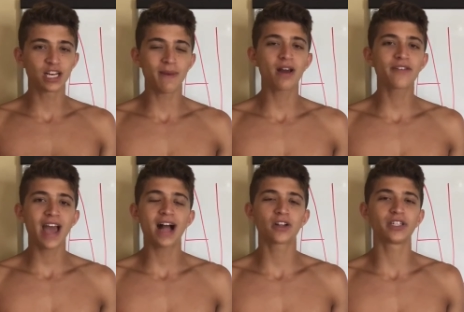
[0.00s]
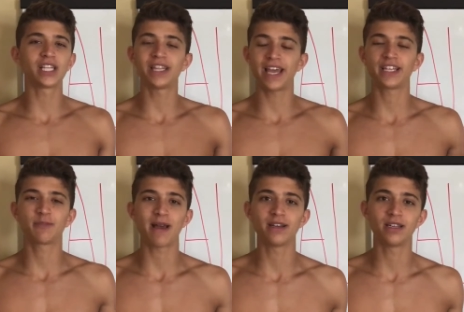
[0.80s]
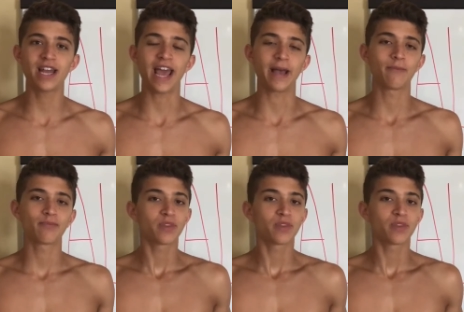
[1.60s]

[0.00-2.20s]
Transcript: an amount of calories that they expend a day.